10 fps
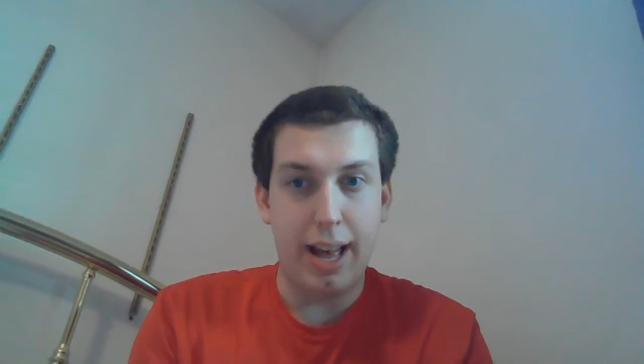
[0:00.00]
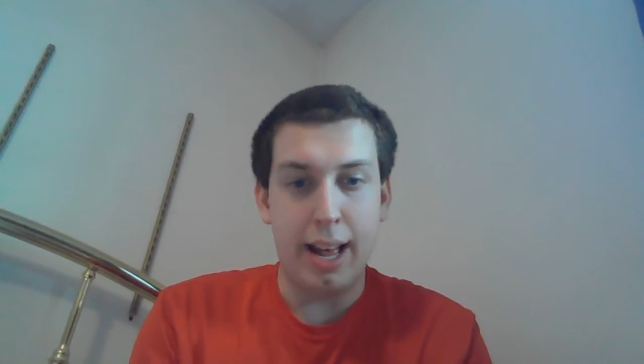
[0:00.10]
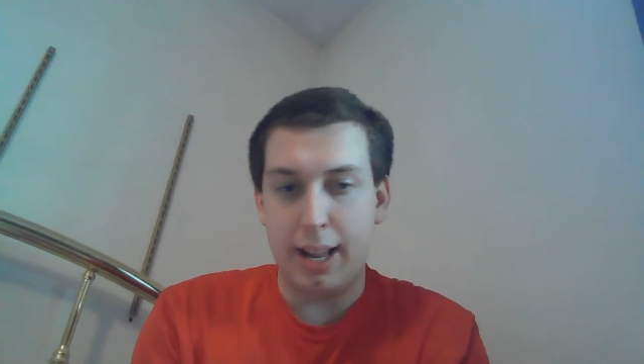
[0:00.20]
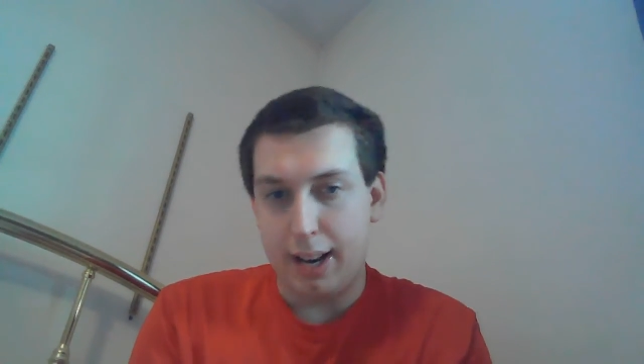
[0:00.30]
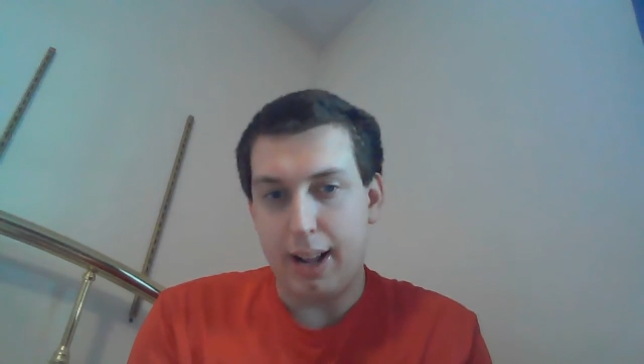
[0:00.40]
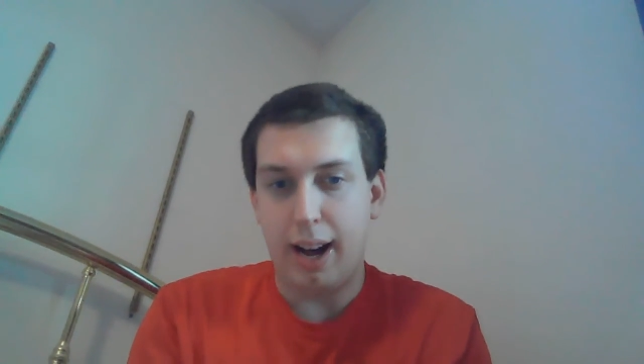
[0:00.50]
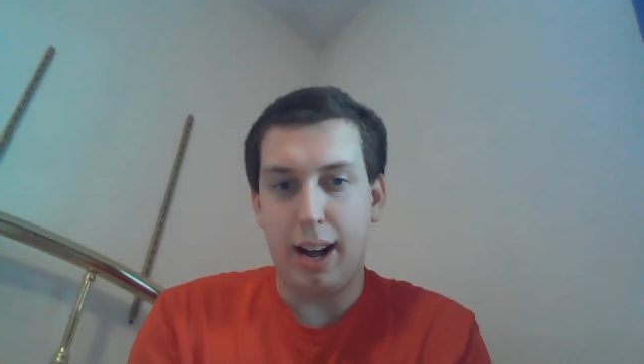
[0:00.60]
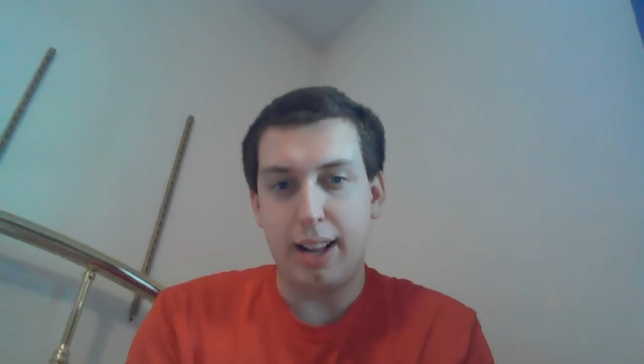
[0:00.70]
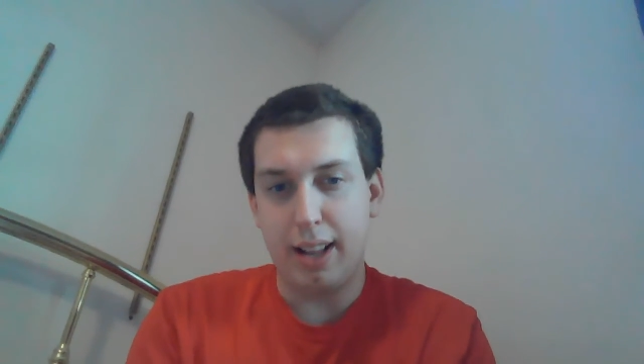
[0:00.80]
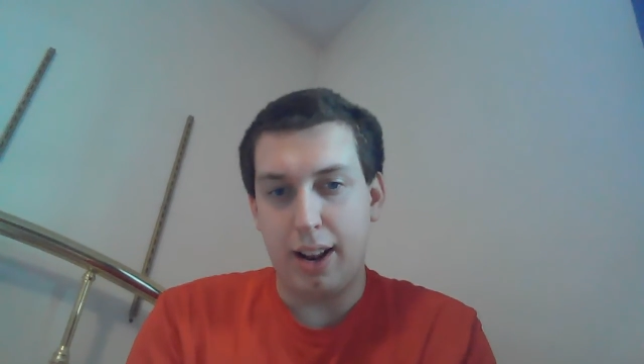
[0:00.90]
and
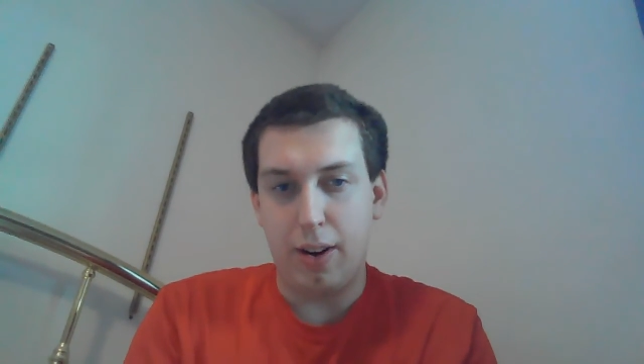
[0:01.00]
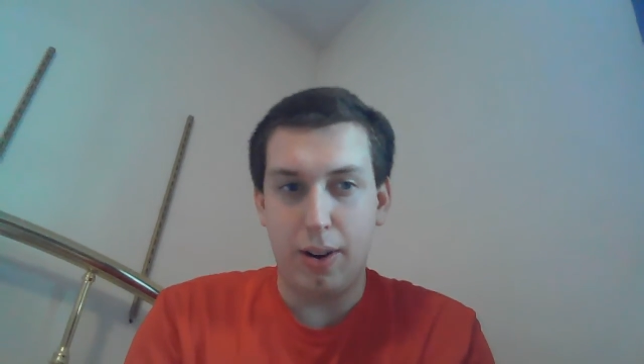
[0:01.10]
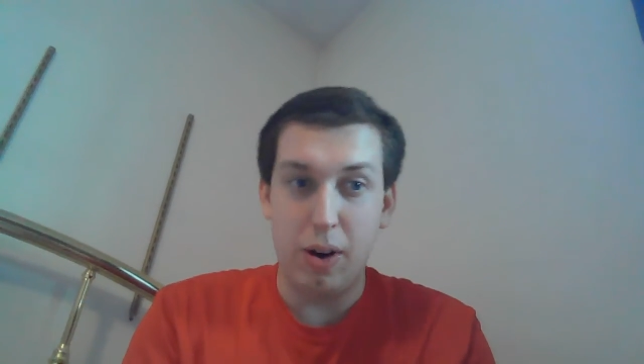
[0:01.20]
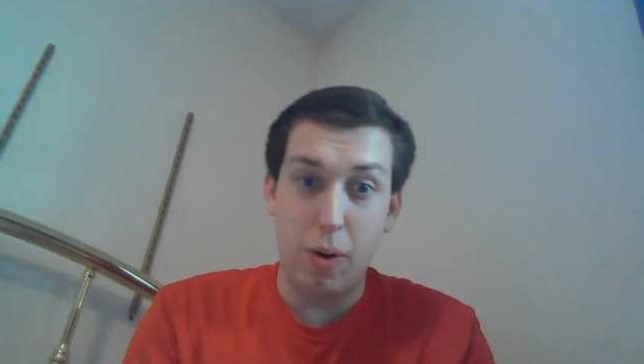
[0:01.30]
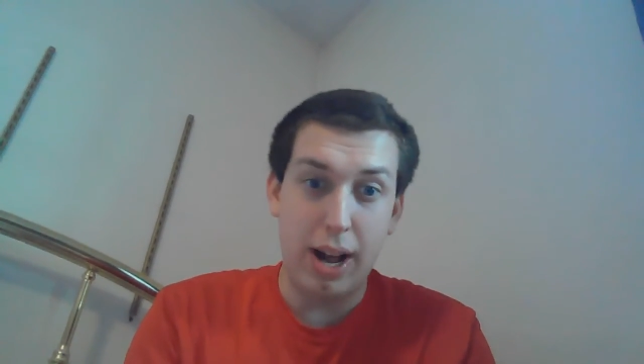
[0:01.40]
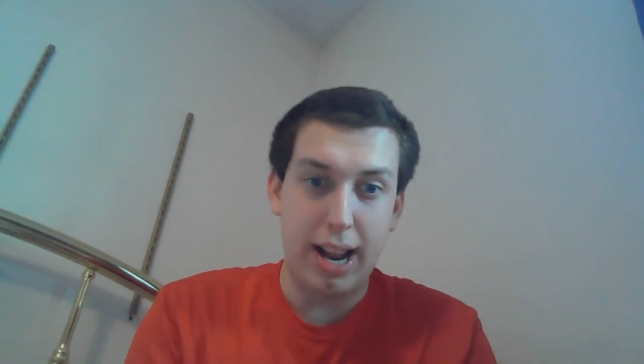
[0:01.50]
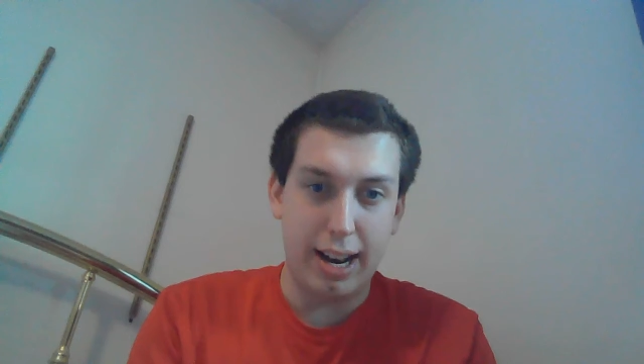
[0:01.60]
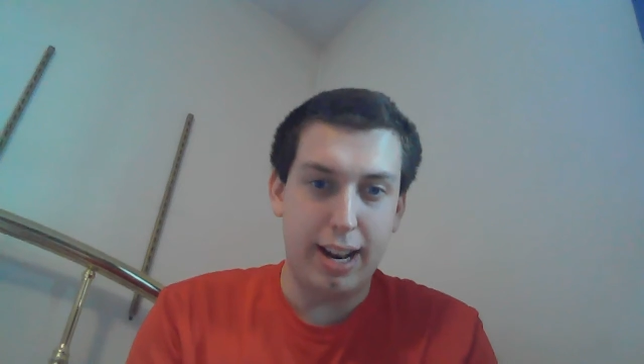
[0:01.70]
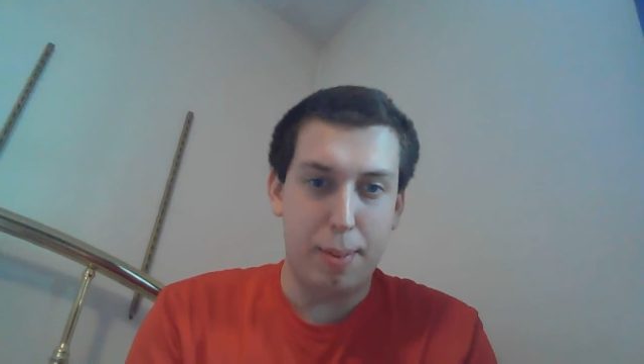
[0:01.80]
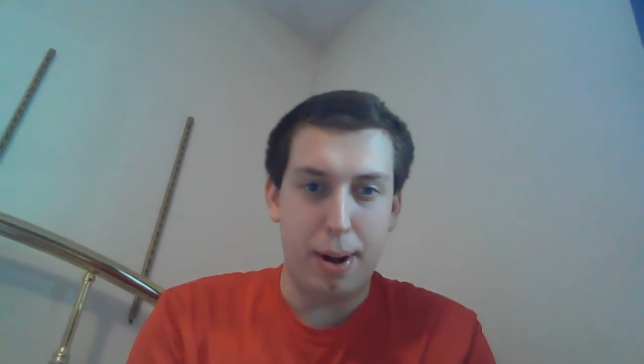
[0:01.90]
uh, you know it
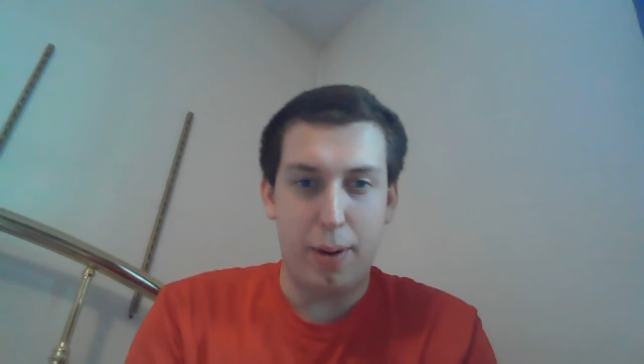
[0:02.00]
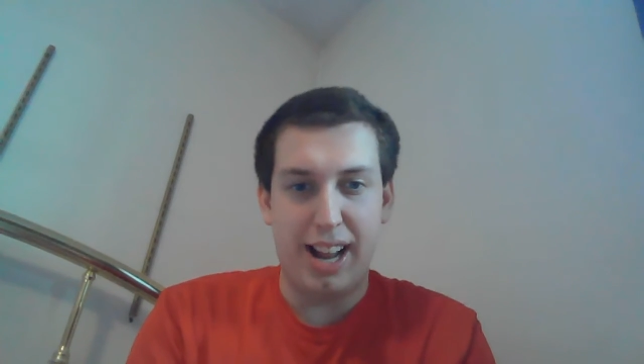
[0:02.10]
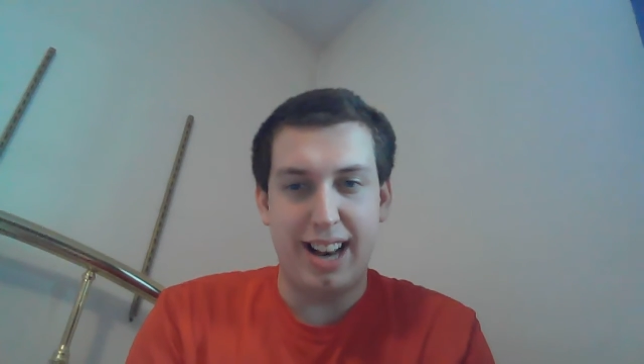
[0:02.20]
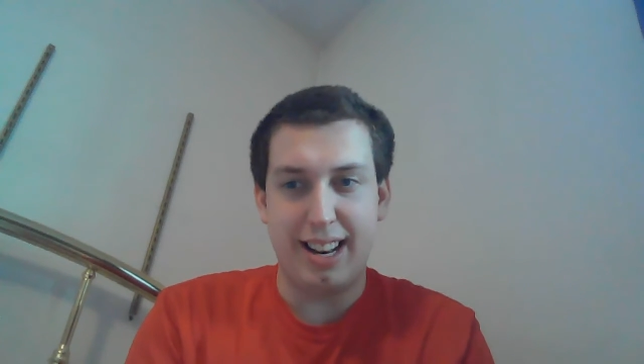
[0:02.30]
ended up how it